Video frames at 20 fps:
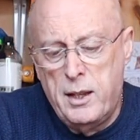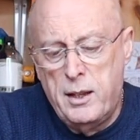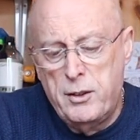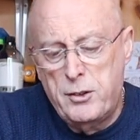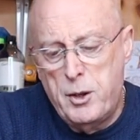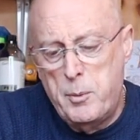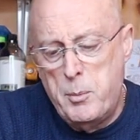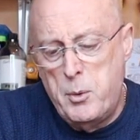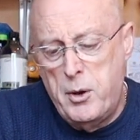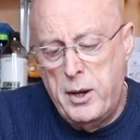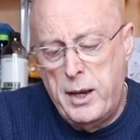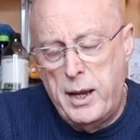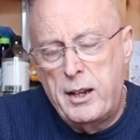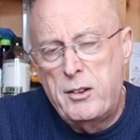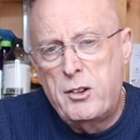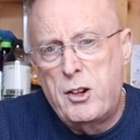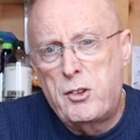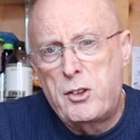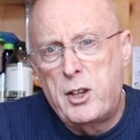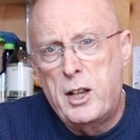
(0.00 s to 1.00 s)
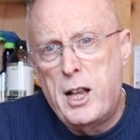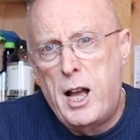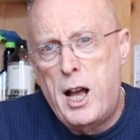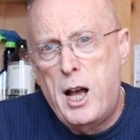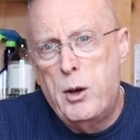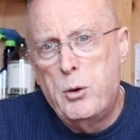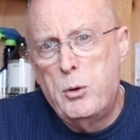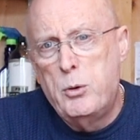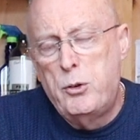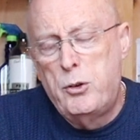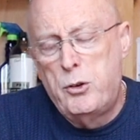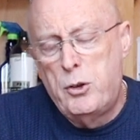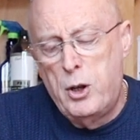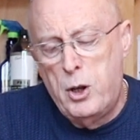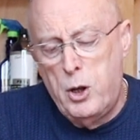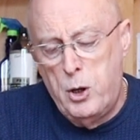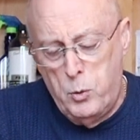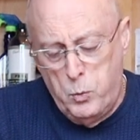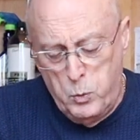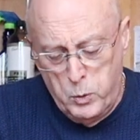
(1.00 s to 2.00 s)
So my existing hose
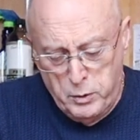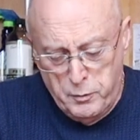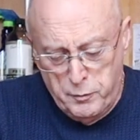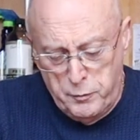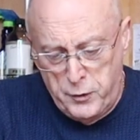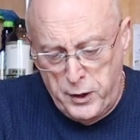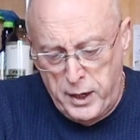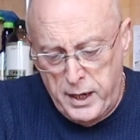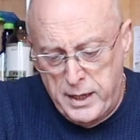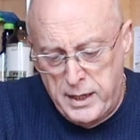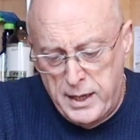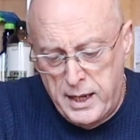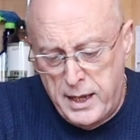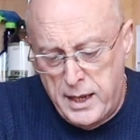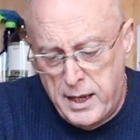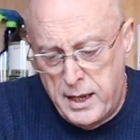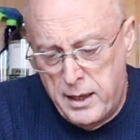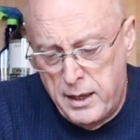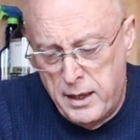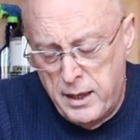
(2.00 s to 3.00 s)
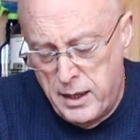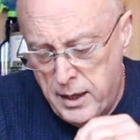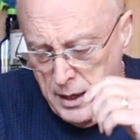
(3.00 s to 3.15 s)
wouldn't fit in here.